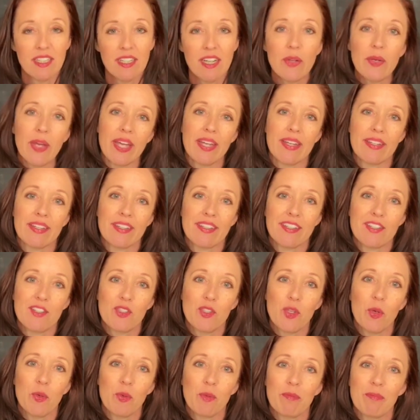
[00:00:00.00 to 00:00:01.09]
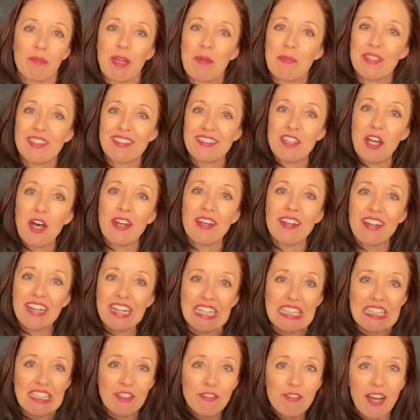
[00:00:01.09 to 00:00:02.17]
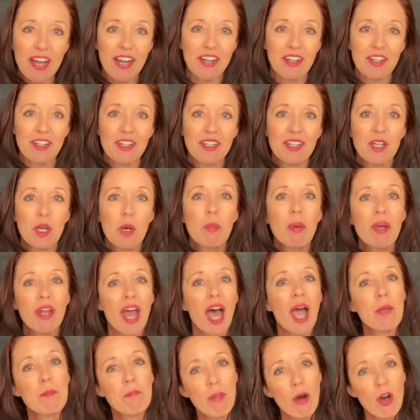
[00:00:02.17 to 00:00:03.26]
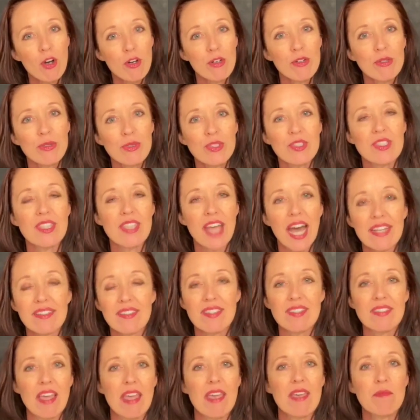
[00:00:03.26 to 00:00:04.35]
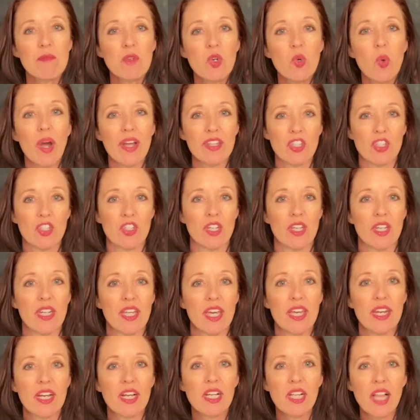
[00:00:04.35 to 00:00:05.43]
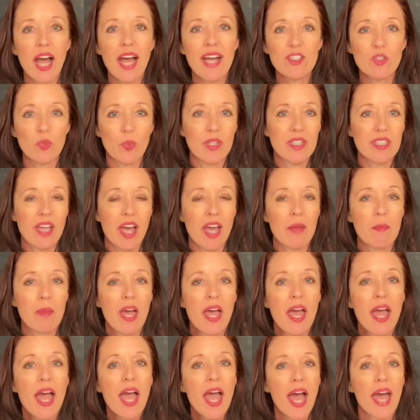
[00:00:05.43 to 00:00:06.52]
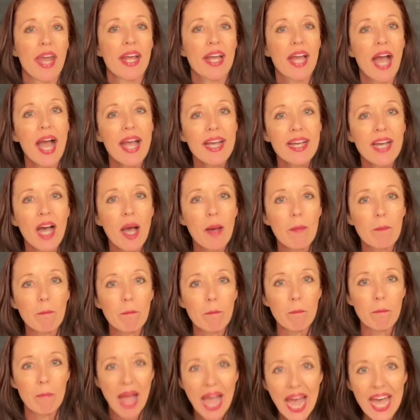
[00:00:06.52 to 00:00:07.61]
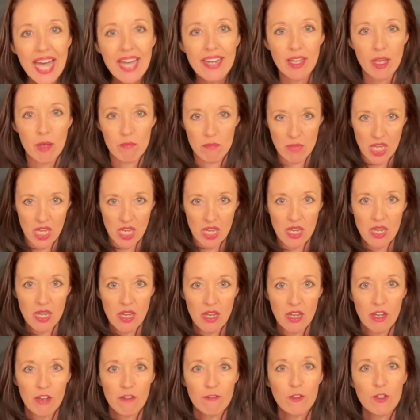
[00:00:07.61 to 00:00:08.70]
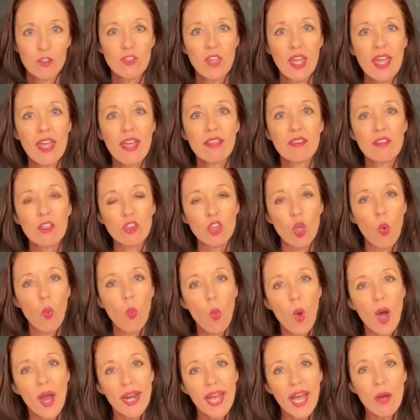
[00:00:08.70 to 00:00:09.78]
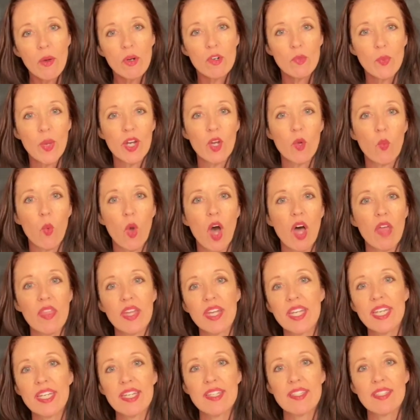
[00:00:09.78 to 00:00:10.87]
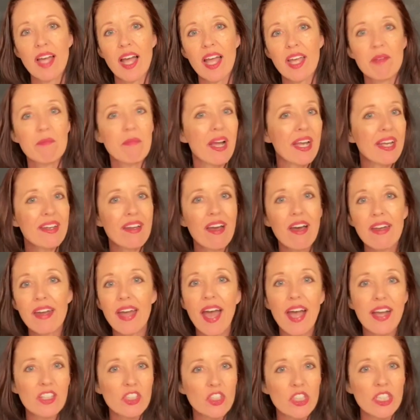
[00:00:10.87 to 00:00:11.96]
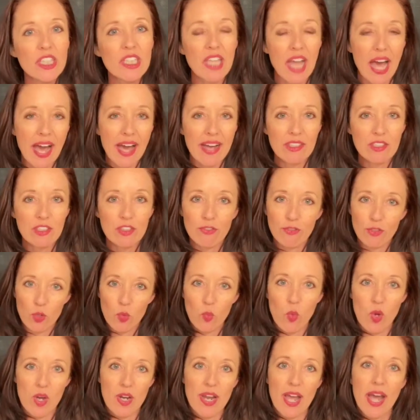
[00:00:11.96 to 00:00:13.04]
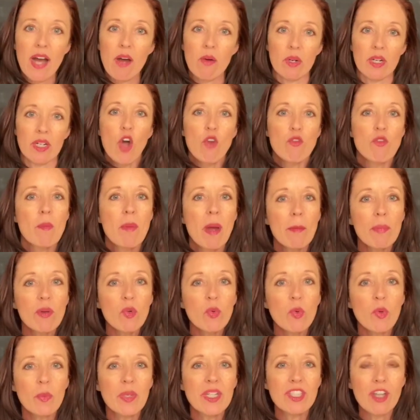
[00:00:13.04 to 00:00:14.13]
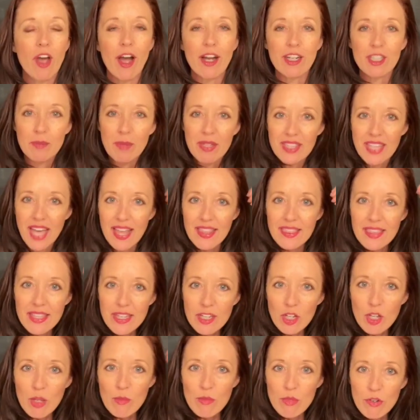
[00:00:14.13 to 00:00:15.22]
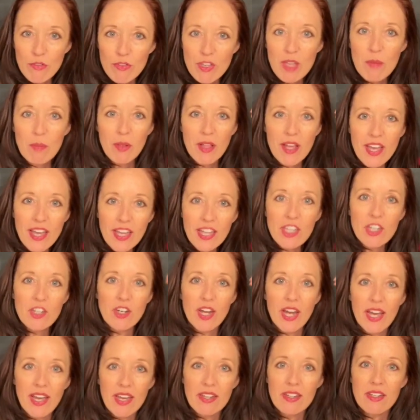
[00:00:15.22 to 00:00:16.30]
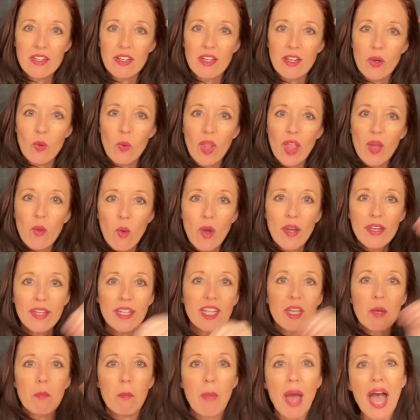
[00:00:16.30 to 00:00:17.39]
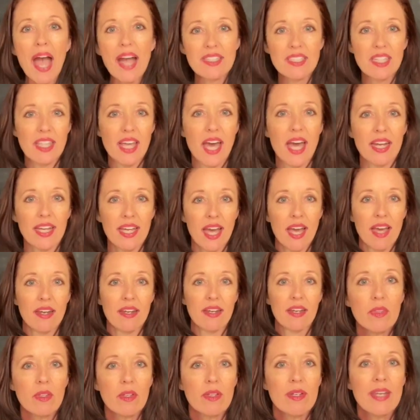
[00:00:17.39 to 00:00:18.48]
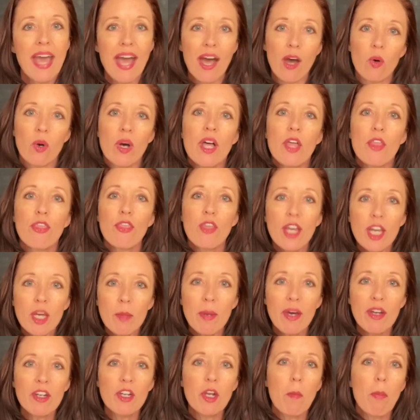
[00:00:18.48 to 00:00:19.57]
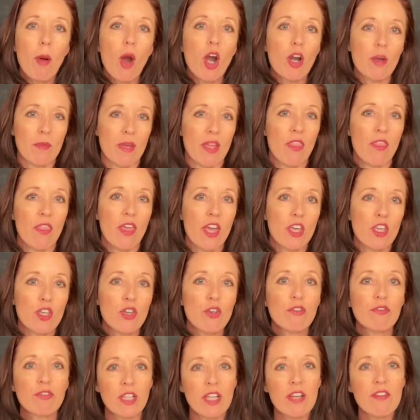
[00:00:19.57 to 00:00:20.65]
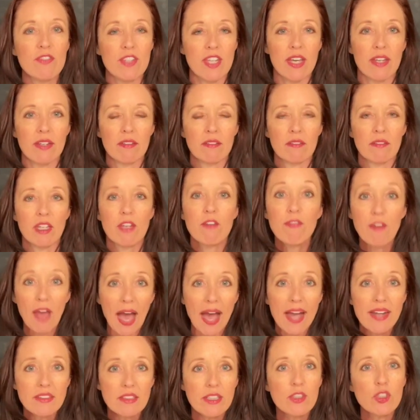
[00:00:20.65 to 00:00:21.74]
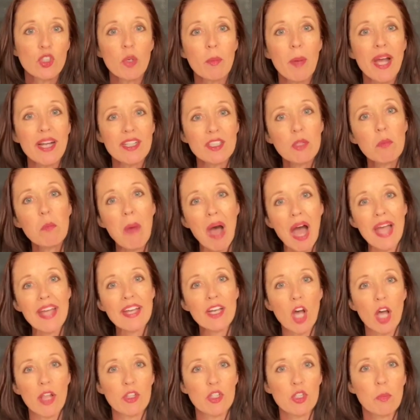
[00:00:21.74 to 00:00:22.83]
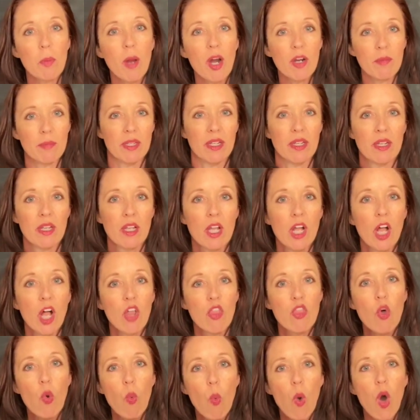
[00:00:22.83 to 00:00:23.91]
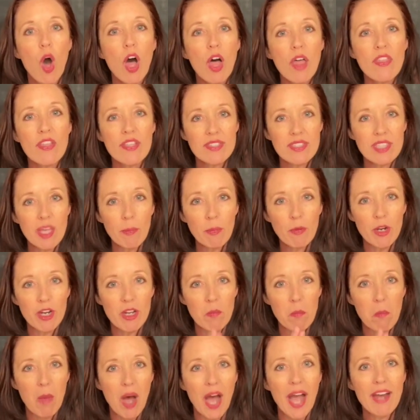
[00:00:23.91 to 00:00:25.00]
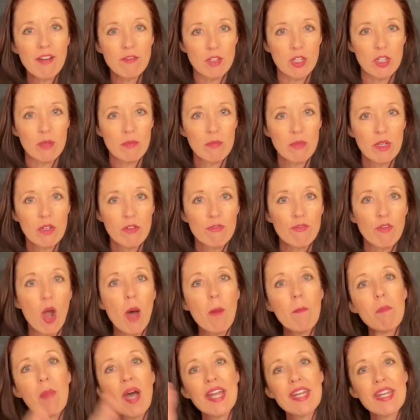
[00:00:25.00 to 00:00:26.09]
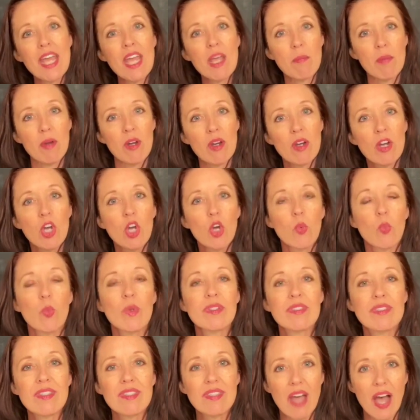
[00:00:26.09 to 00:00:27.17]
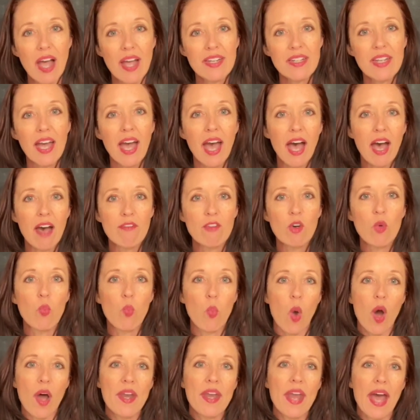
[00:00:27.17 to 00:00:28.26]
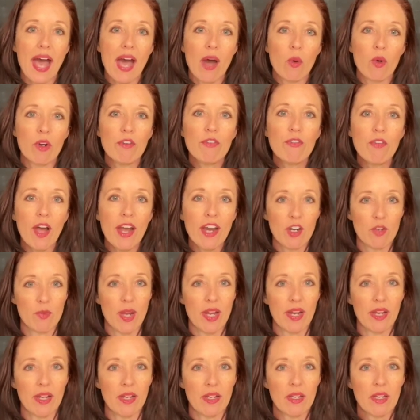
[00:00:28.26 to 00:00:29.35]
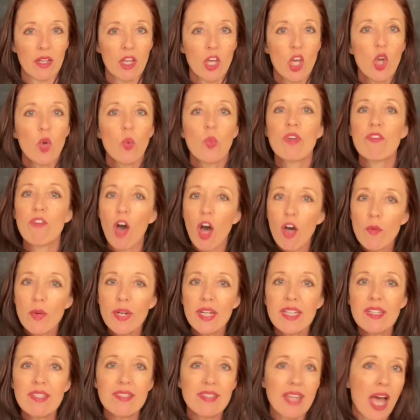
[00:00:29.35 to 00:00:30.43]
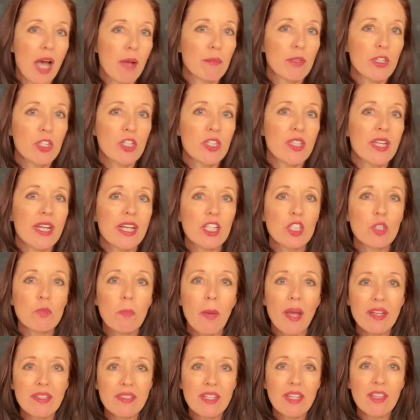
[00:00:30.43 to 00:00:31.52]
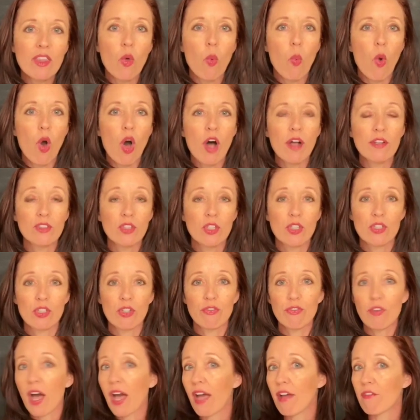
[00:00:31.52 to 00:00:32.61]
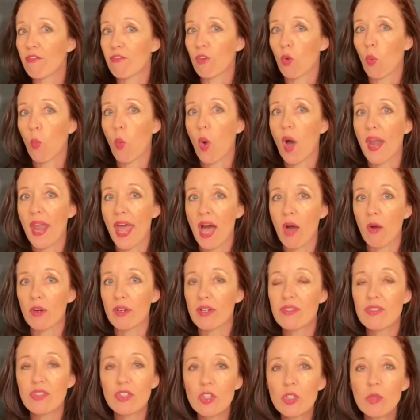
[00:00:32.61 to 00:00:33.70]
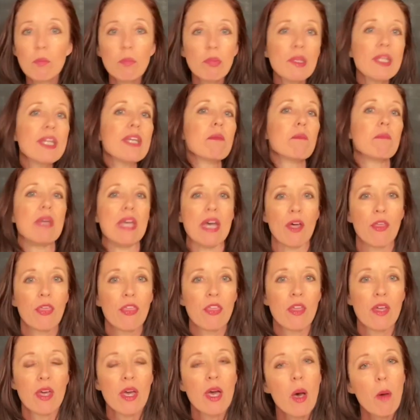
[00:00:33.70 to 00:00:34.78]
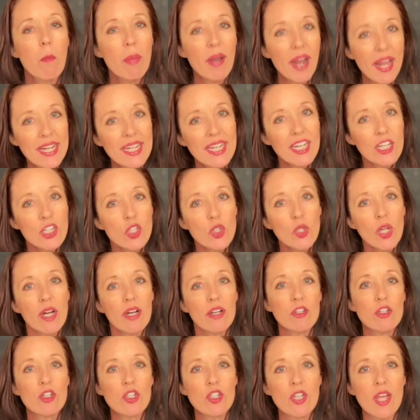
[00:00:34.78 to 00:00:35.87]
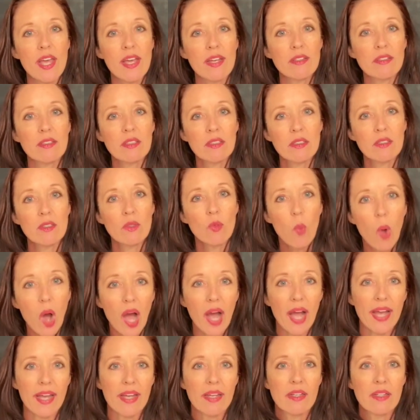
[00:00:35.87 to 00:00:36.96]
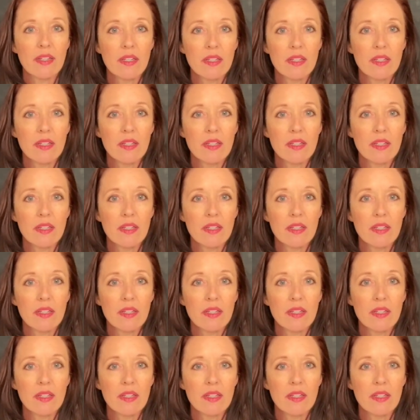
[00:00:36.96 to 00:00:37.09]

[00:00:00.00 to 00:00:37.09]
Okay, so maybe it's not a cliffhanger, but I posed that same question in a class one time, and a guy got mad at me for saying that the 1 hour rated wall that he designed might not actually last for 1 hour. Remember when we talked about that little movie playing in your head? Well, I want you to get back to that again. Now, think about an apartment that you've lived in. In fact, let's go back to my college apartment. The wall that separated my room from my neighbor was designed to have a 1 hour fire rating. We've already established that expecting the wall to survive for 1 hour is a complete myth, but I need you to understand why.